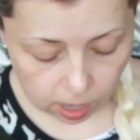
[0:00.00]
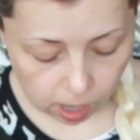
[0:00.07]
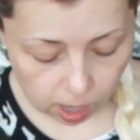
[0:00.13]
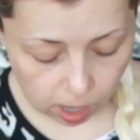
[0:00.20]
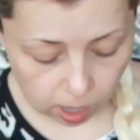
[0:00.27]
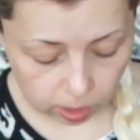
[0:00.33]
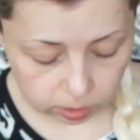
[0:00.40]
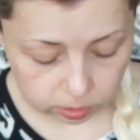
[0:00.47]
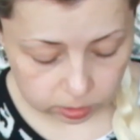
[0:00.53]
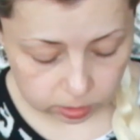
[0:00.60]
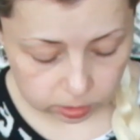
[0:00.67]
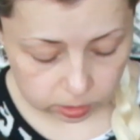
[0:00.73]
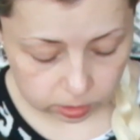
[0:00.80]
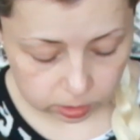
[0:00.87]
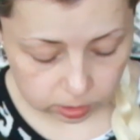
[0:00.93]
us
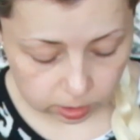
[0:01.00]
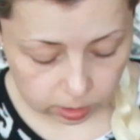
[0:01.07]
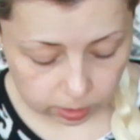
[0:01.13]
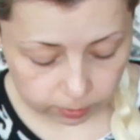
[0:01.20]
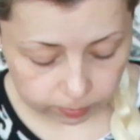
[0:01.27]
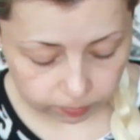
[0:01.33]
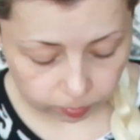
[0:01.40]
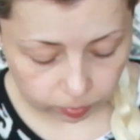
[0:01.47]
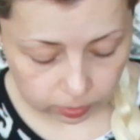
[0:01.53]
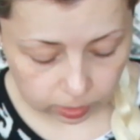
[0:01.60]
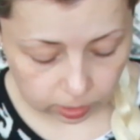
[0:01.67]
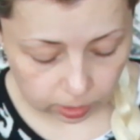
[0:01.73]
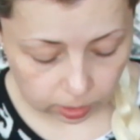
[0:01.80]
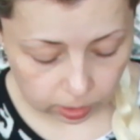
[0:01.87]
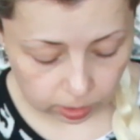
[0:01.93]
as
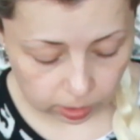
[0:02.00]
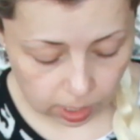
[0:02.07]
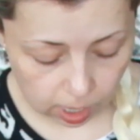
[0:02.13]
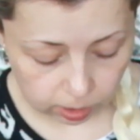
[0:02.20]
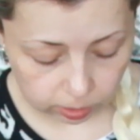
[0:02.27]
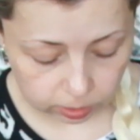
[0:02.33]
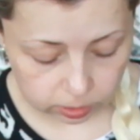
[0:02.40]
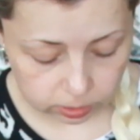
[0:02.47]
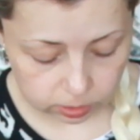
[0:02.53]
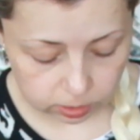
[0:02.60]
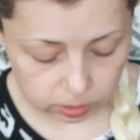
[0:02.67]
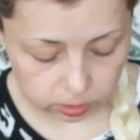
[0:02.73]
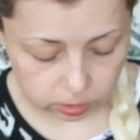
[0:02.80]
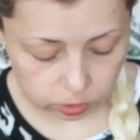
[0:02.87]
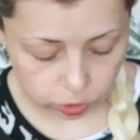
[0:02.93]

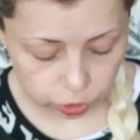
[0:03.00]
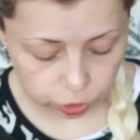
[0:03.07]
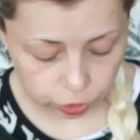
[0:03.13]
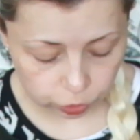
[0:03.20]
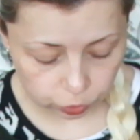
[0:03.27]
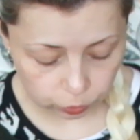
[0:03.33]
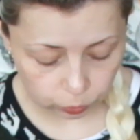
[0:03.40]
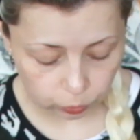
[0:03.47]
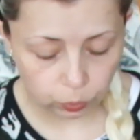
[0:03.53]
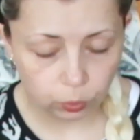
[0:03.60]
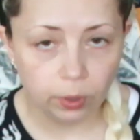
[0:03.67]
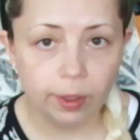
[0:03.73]
youngsters to